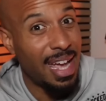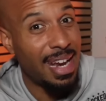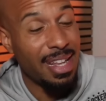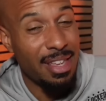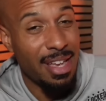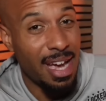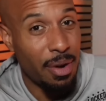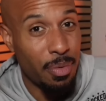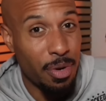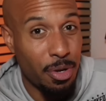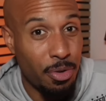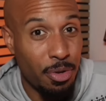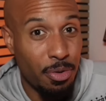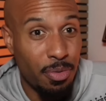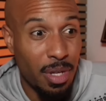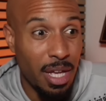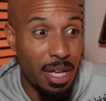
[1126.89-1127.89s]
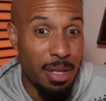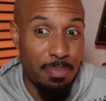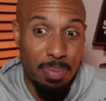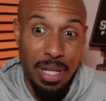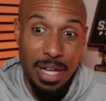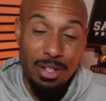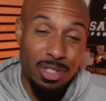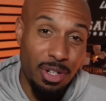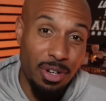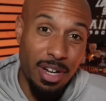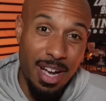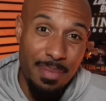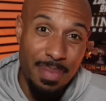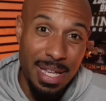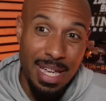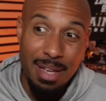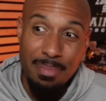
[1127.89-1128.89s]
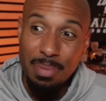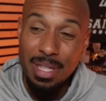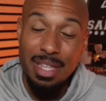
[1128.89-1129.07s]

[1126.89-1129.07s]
and then you got to recruit players that are coming in,